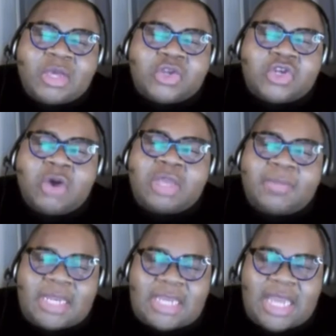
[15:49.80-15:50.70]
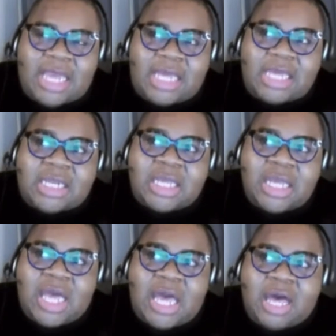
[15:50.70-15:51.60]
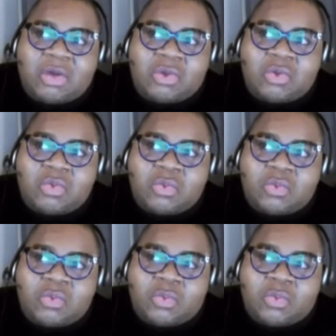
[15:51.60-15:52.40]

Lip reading: Tony McDade, who